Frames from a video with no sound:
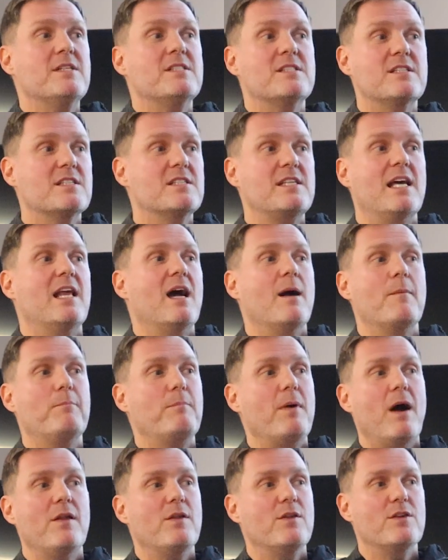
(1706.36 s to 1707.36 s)
a business to sell it,
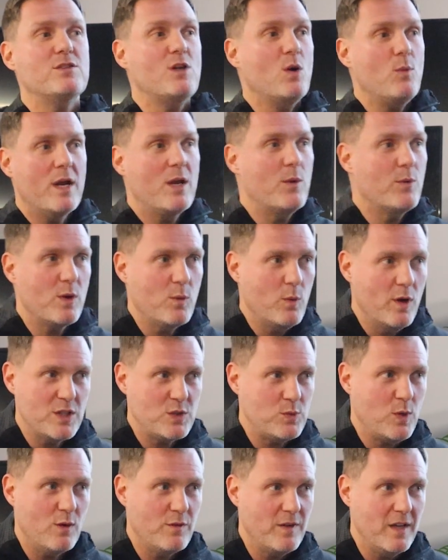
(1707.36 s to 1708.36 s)
there's no way you would have
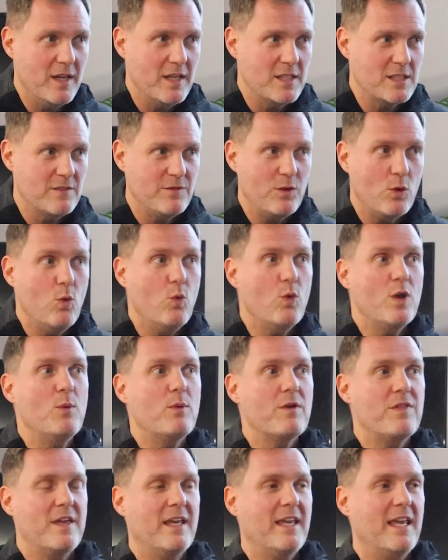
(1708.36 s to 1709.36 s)
worked 12 years if all
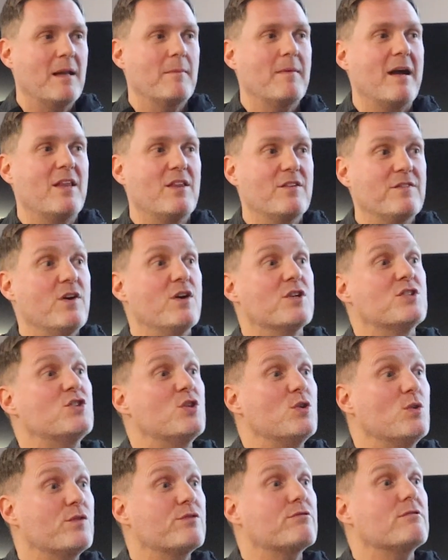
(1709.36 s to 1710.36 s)
you were thinking about in the first
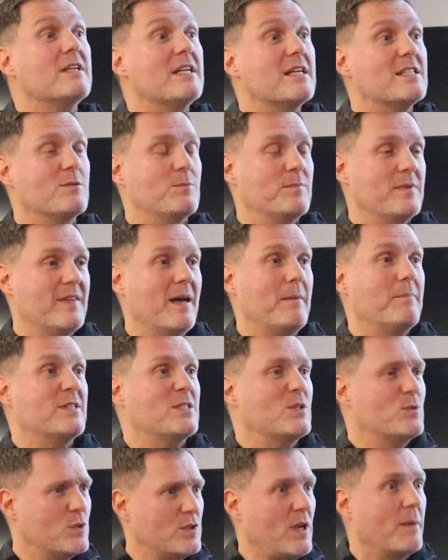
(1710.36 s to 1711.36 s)
2-3 years of that
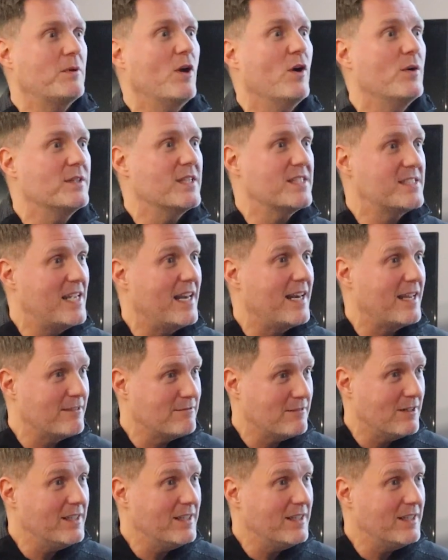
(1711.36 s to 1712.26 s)
business was, I'm going to sell it,